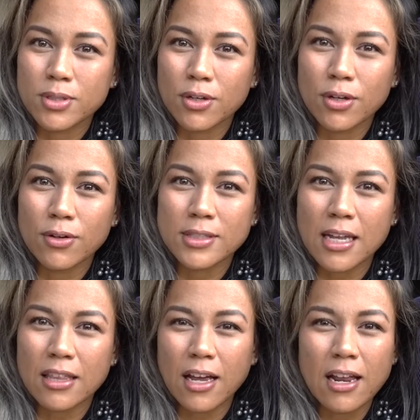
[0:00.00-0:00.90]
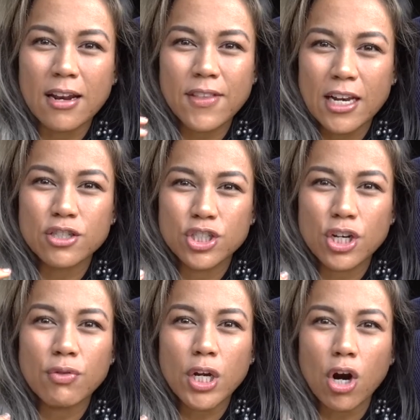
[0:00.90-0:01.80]
So you know it's not the kind of that
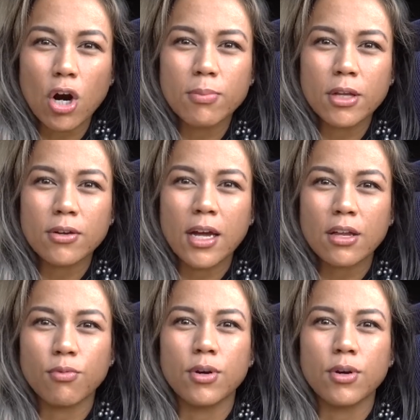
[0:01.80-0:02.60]
jittery carb that you get